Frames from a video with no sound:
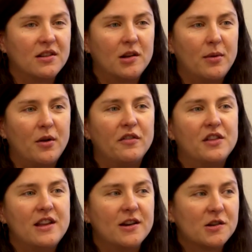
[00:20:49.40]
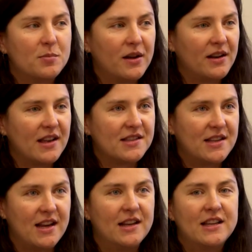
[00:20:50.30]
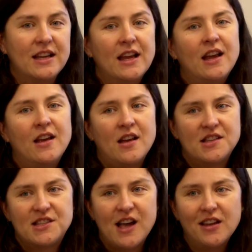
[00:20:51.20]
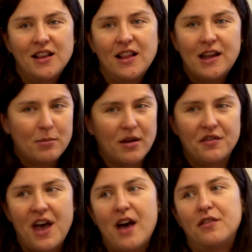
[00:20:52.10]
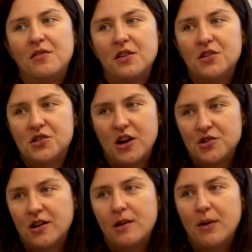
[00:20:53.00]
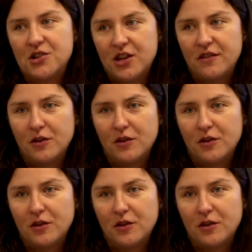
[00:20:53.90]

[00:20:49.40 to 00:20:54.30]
little bit over the years, but has stayed solidly above half of the discretionary budget